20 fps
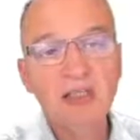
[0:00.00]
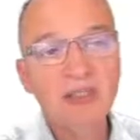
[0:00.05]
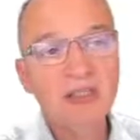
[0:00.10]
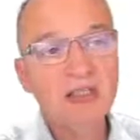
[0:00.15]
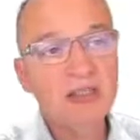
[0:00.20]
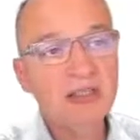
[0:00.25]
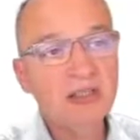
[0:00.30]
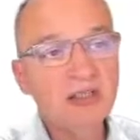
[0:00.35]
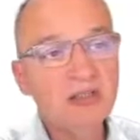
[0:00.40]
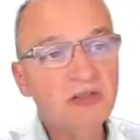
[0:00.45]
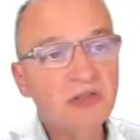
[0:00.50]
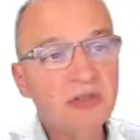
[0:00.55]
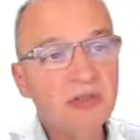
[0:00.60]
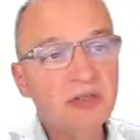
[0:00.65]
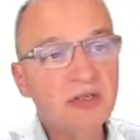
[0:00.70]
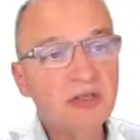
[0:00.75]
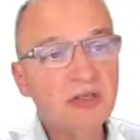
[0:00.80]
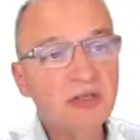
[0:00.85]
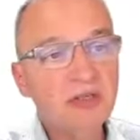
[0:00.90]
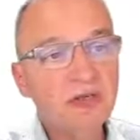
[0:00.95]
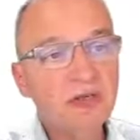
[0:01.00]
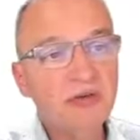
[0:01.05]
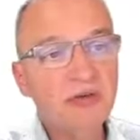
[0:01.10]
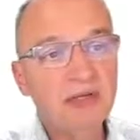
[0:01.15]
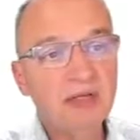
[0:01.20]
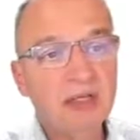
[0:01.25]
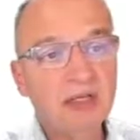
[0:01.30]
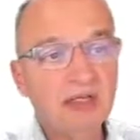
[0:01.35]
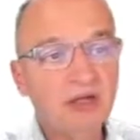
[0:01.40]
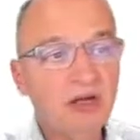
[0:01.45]
this will be the
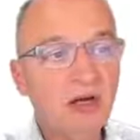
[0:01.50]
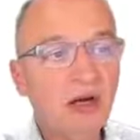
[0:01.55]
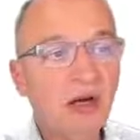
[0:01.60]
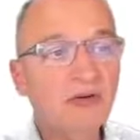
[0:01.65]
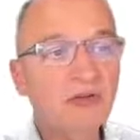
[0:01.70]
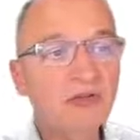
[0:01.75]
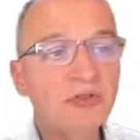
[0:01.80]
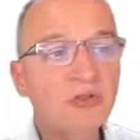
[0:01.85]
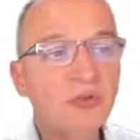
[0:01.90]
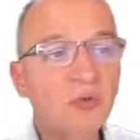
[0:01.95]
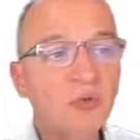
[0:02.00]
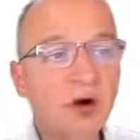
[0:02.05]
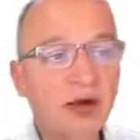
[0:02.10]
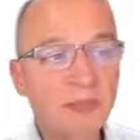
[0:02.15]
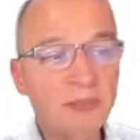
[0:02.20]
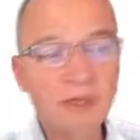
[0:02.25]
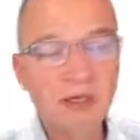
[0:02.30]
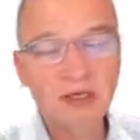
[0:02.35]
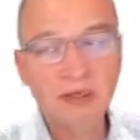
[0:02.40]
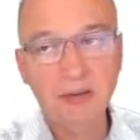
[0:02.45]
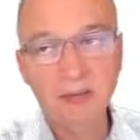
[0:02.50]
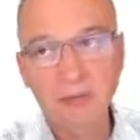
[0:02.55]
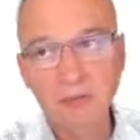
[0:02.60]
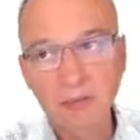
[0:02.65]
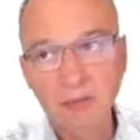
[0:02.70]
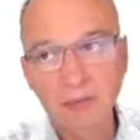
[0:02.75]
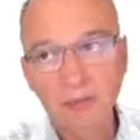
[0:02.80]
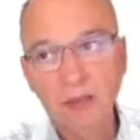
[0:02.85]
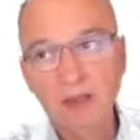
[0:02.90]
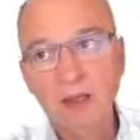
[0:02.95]
equivalent of swapping
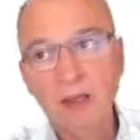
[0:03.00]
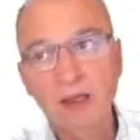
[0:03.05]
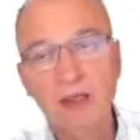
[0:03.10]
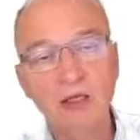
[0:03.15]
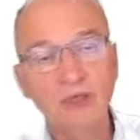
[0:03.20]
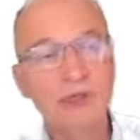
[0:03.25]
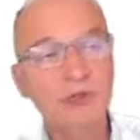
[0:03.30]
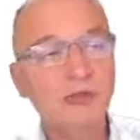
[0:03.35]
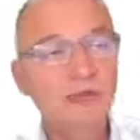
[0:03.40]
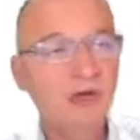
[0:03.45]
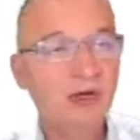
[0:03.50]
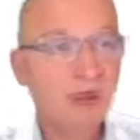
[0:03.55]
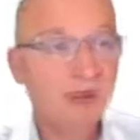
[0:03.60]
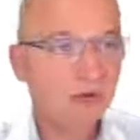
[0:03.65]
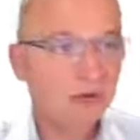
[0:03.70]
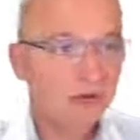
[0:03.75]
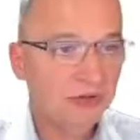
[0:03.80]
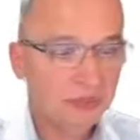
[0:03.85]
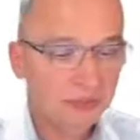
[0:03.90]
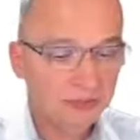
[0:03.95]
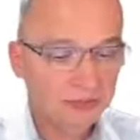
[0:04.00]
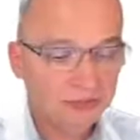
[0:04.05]
the two values.